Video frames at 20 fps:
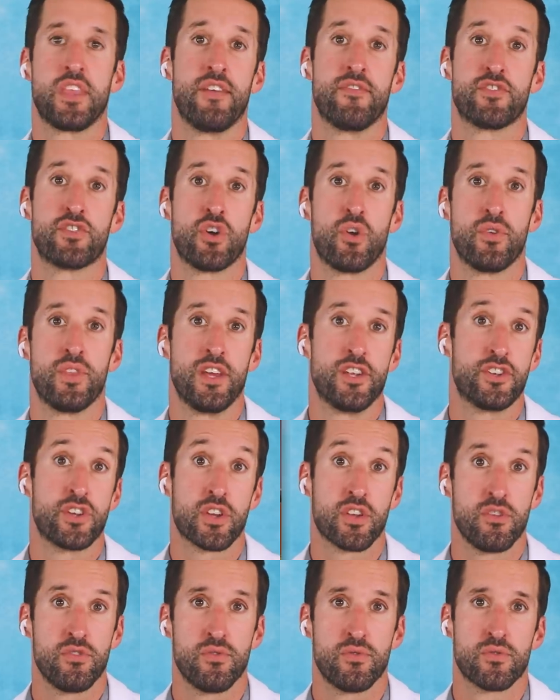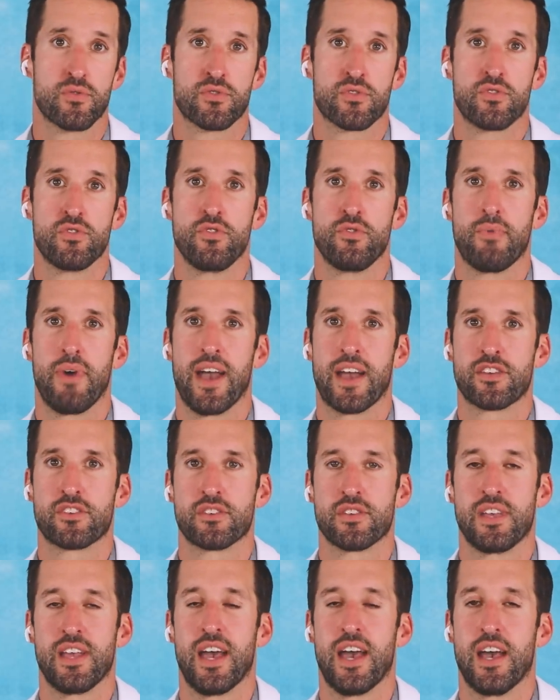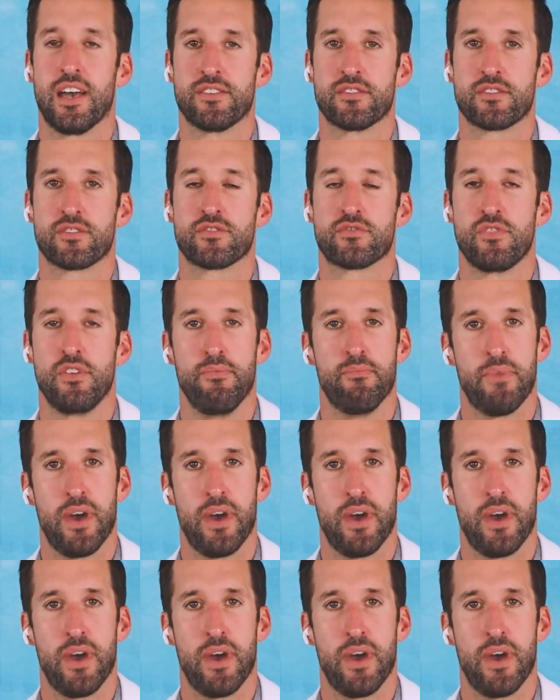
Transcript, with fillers: They've shown that chicken noodle soup actually has extreme